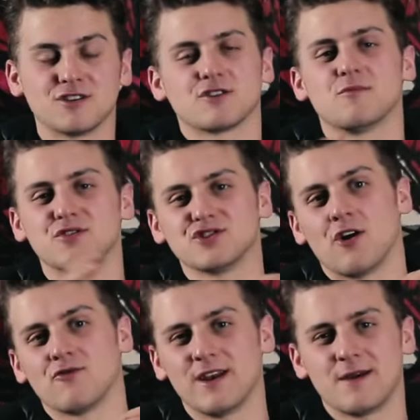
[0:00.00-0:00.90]
Motorcycle boots
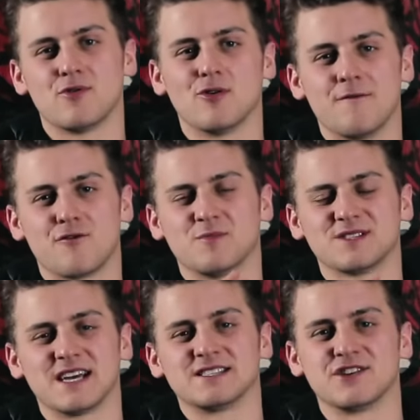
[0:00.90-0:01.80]
are really important for
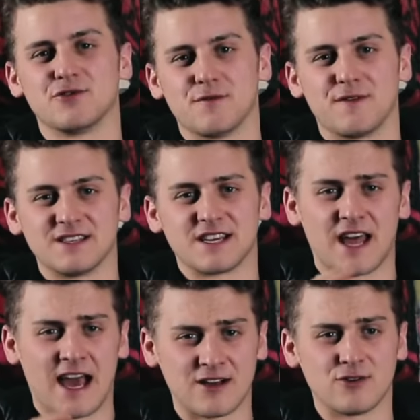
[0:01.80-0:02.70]
protecting your feet
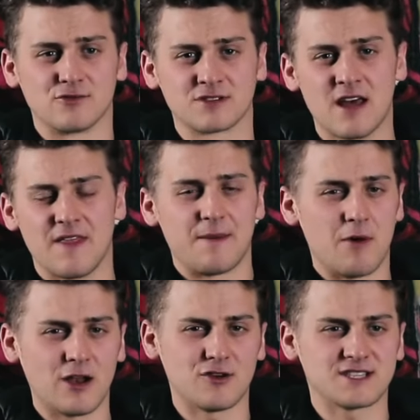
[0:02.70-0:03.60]
and ankles.
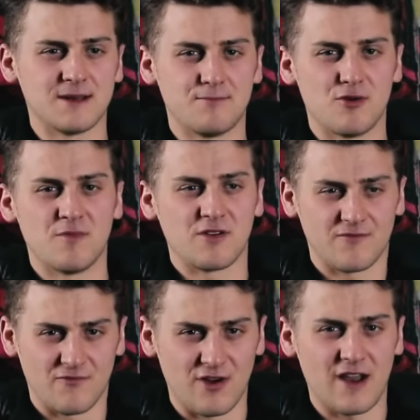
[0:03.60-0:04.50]
They might look simple,
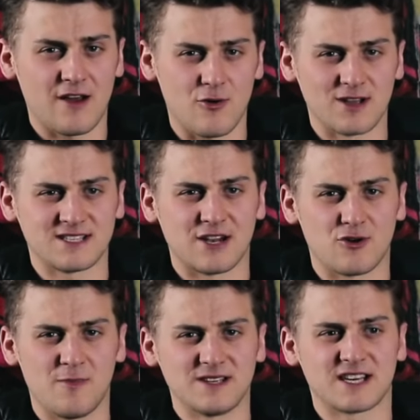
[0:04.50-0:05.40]
but really they're quite
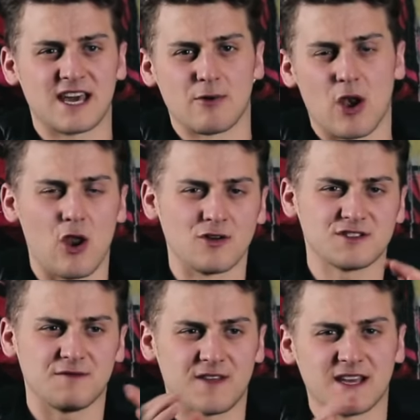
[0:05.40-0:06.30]
technical bits of kit with
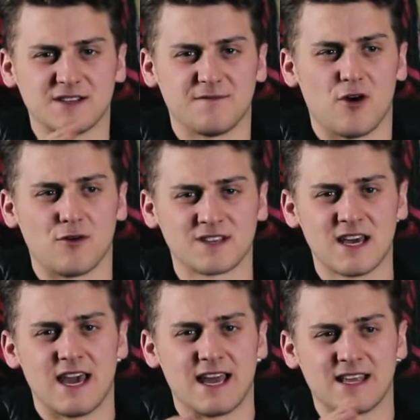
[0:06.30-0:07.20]
lots of things involved
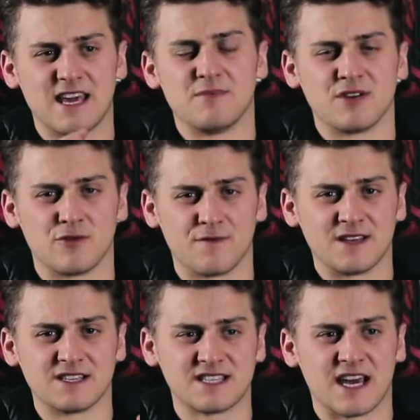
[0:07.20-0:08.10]
in keeping your
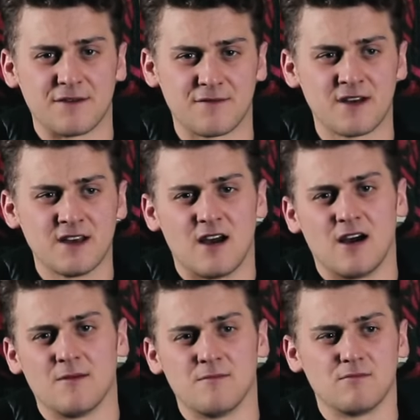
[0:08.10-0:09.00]
feet safe.
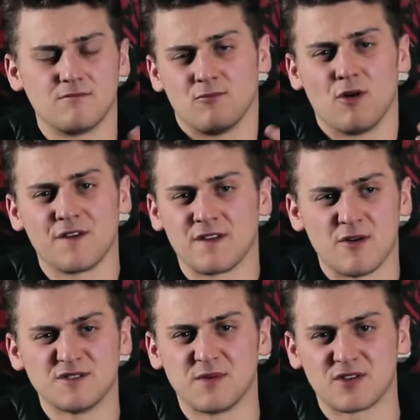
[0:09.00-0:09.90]
One thing
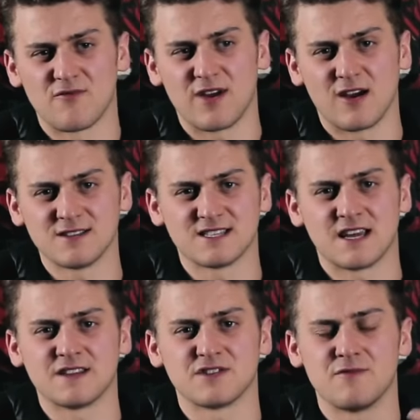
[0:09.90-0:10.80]
that most people don't realise
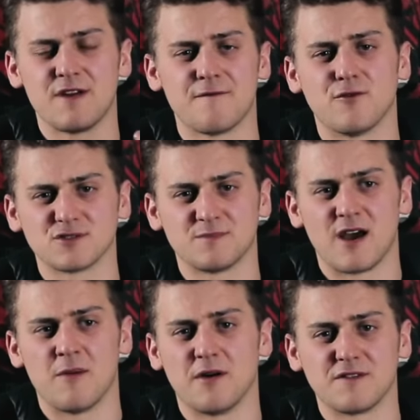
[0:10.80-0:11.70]
is that there's a reinforced
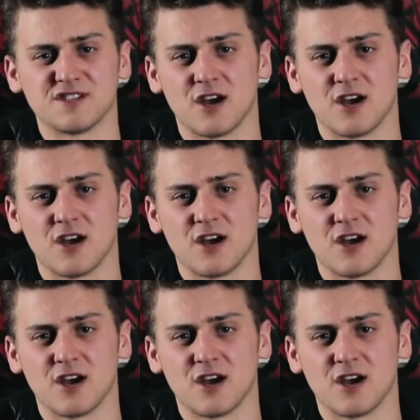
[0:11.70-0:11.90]
bit above